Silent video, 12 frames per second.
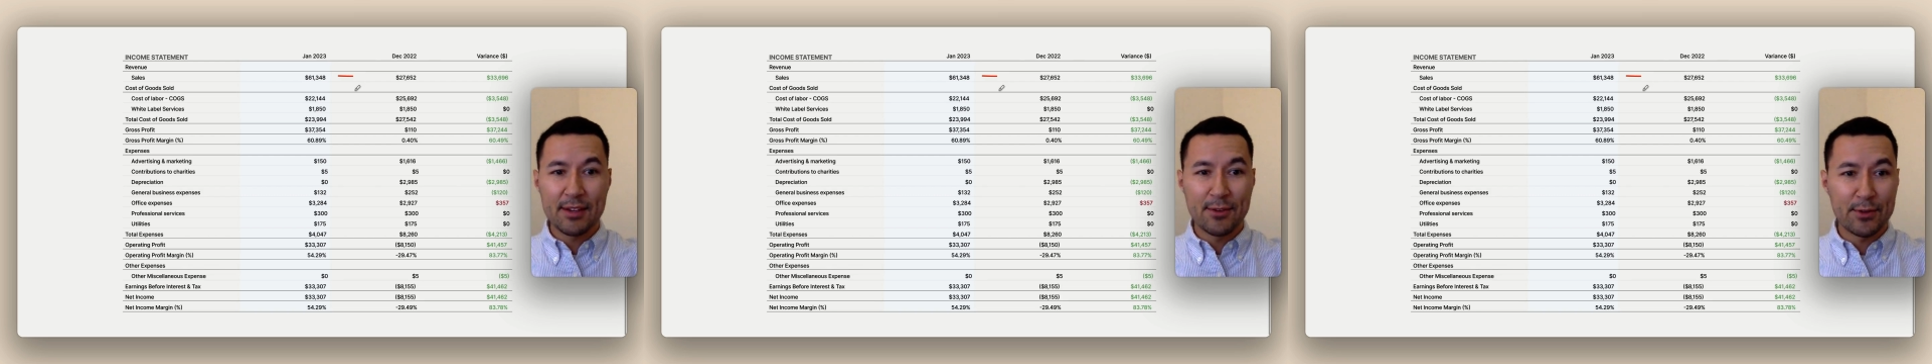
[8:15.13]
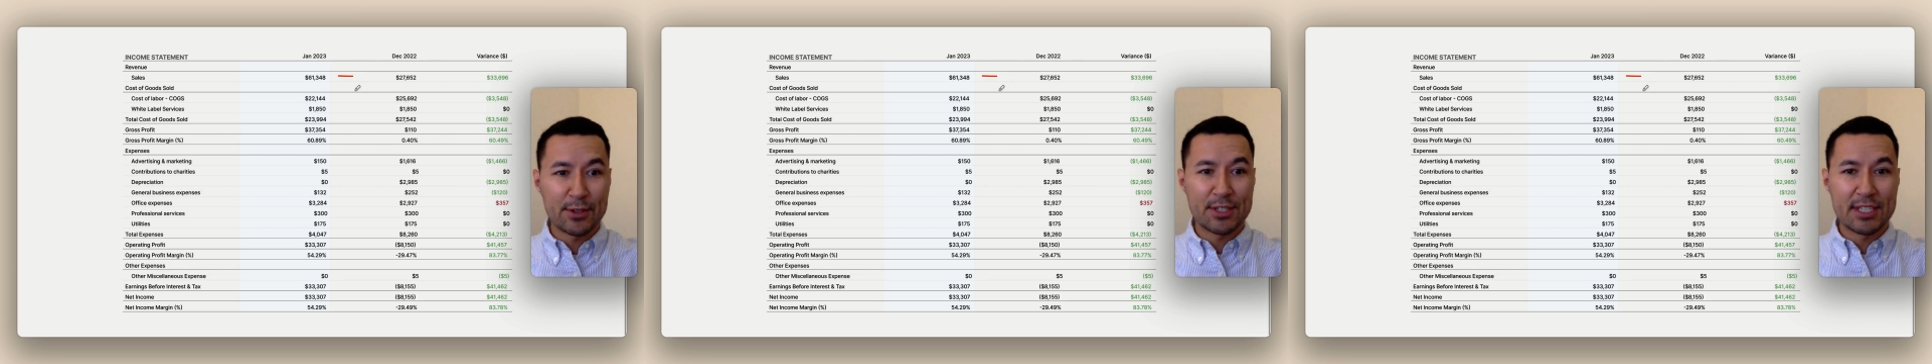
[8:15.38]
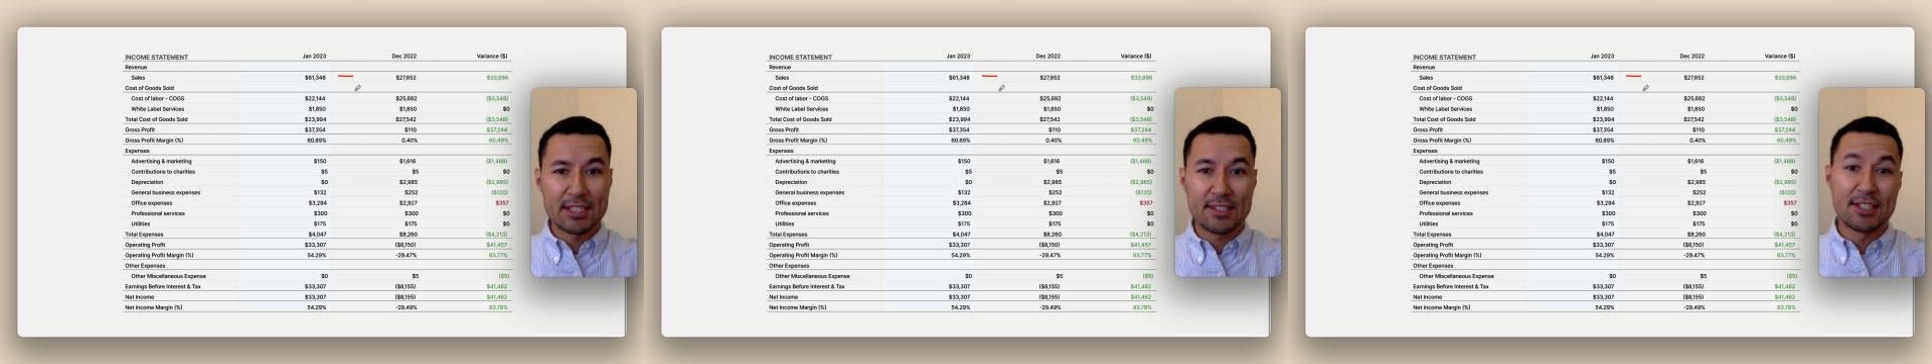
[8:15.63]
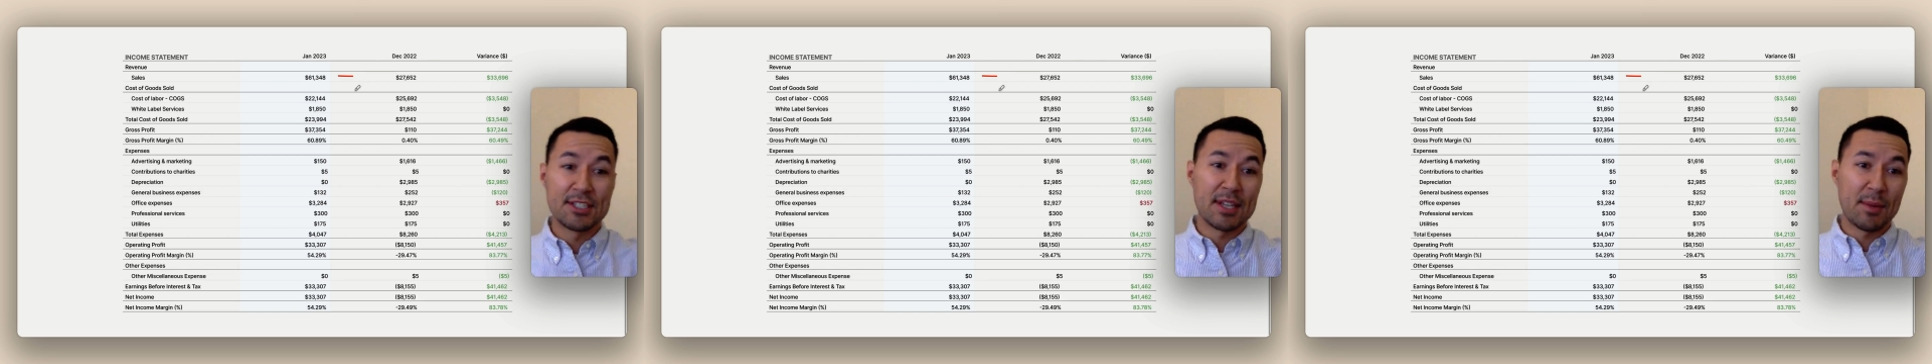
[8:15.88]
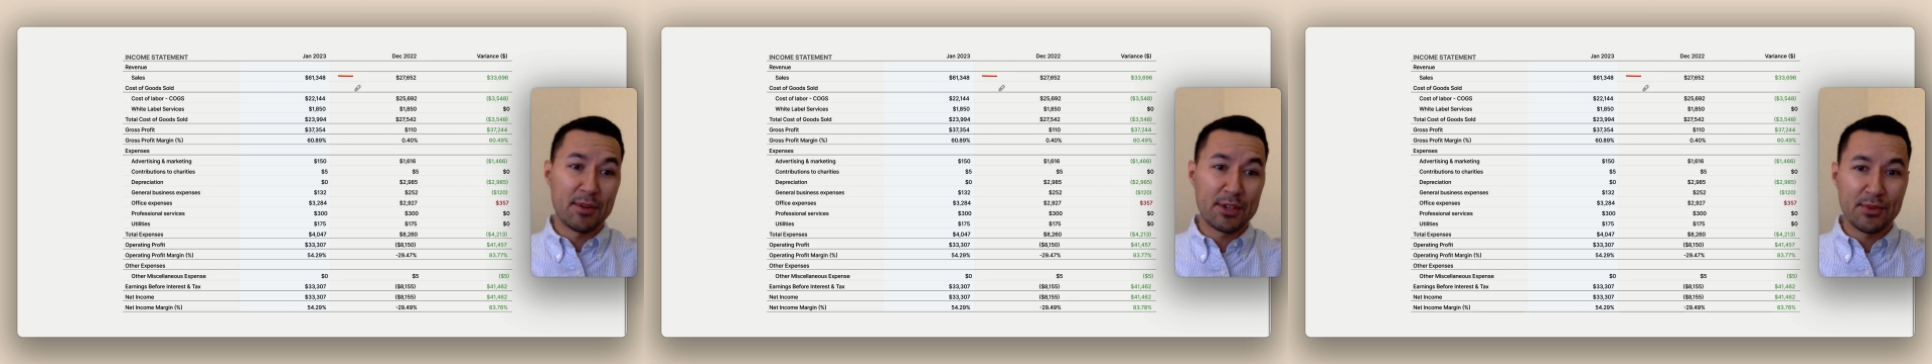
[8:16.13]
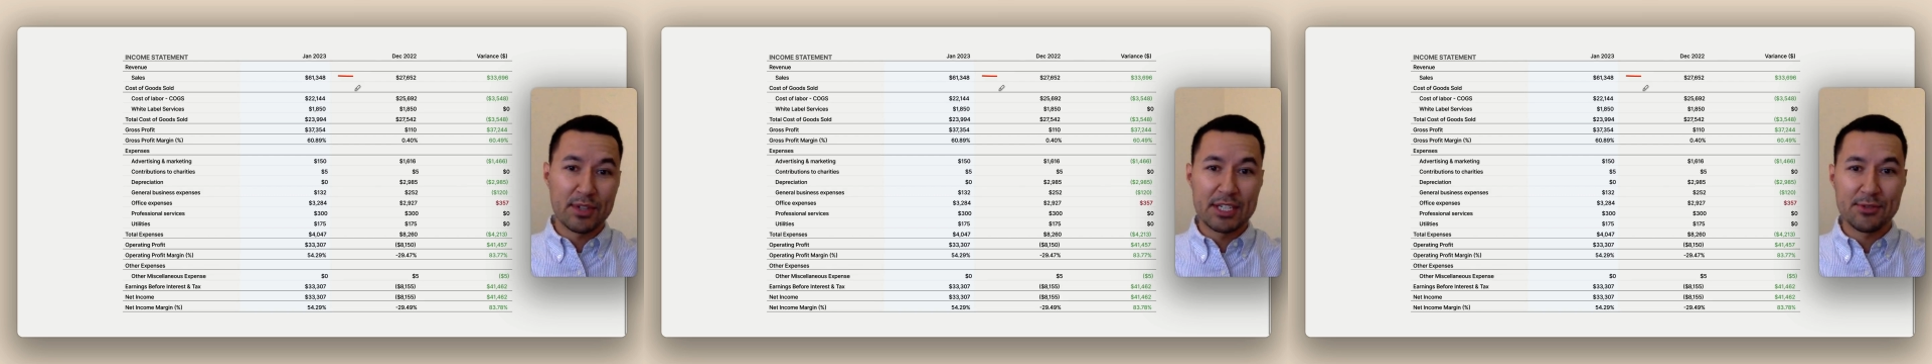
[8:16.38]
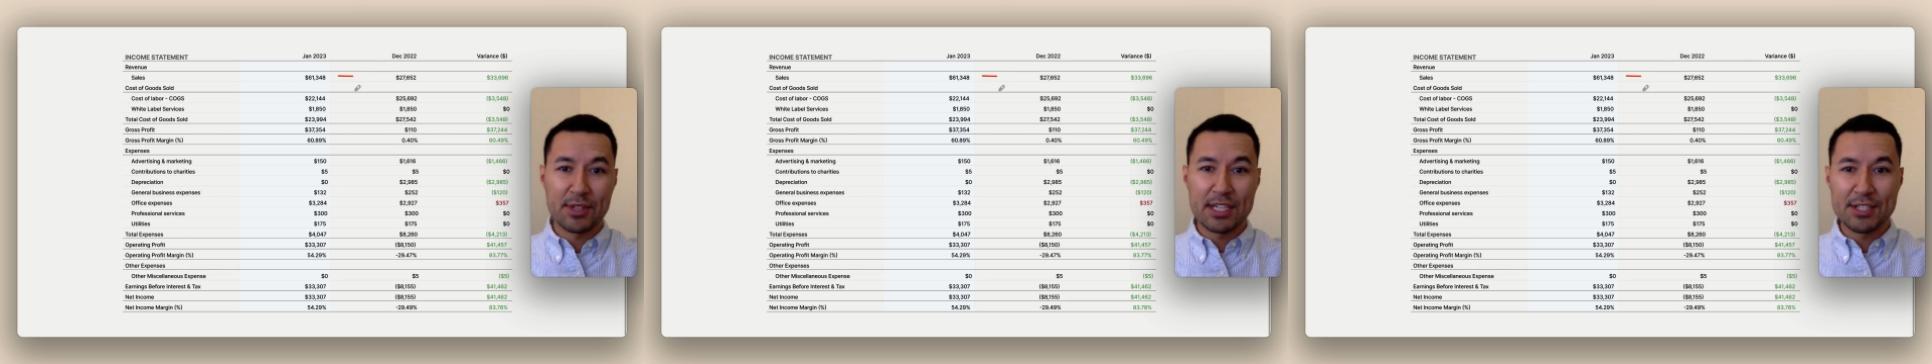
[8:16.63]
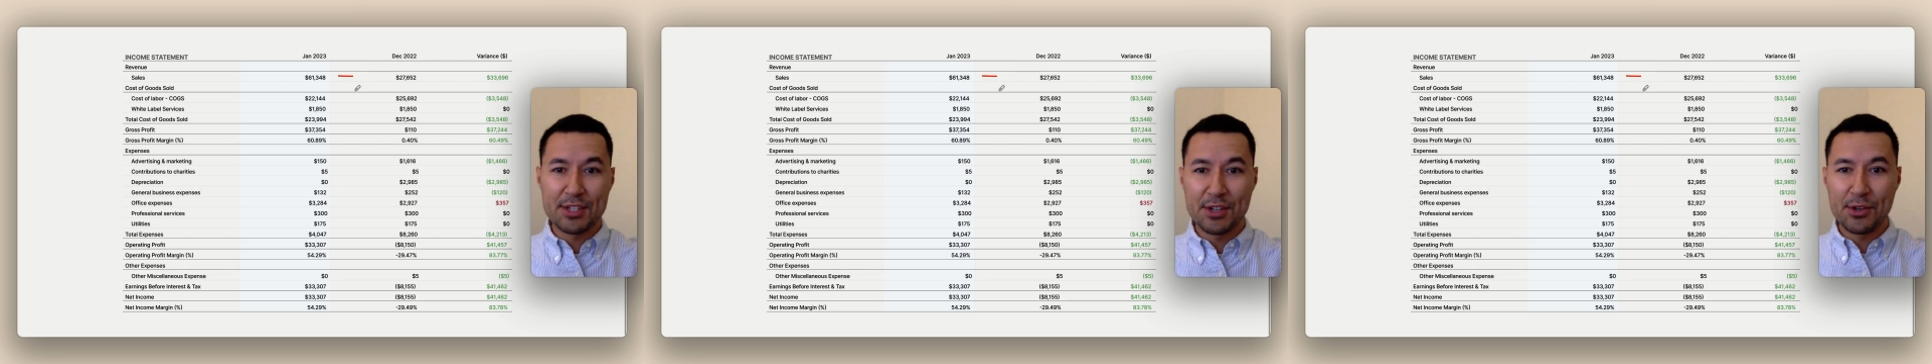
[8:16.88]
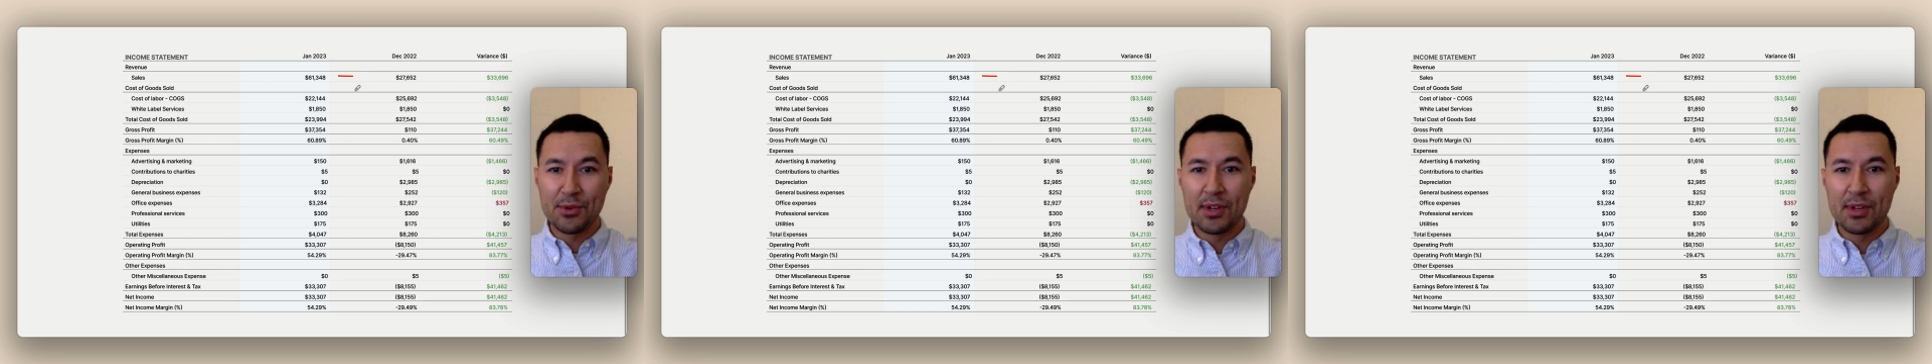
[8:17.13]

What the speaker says: versus December 2022.